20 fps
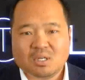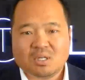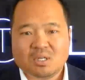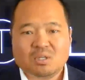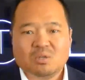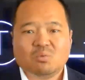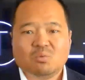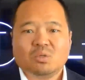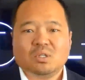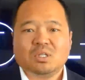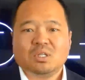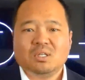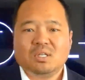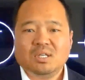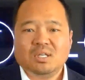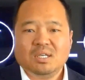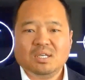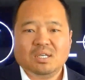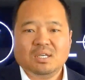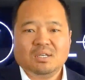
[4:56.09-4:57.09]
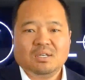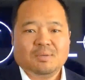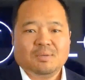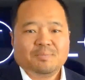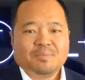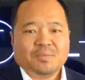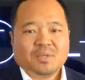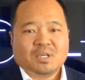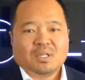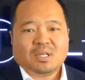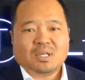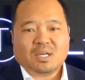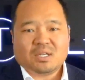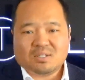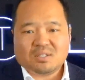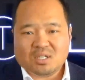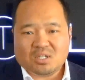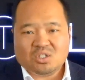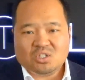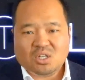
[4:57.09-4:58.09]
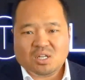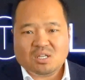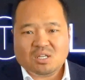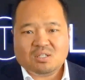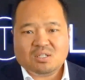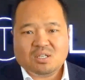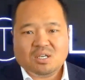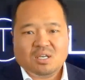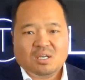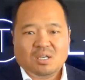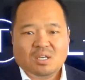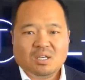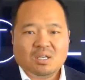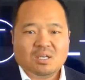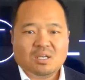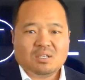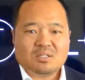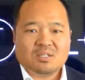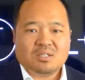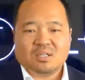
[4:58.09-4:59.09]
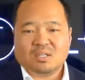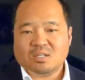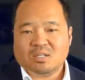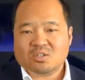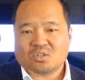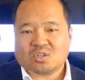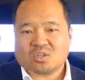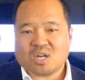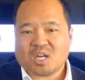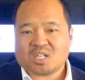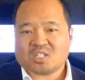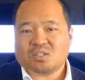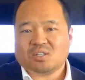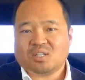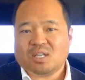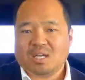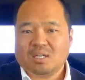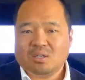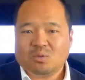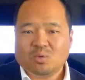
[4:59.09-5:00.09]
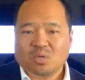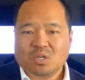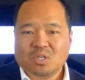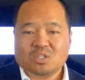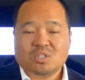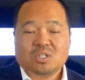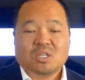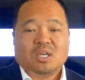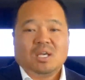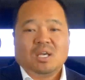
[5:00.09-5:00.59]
You really need, like I said, Gd&T is an international language,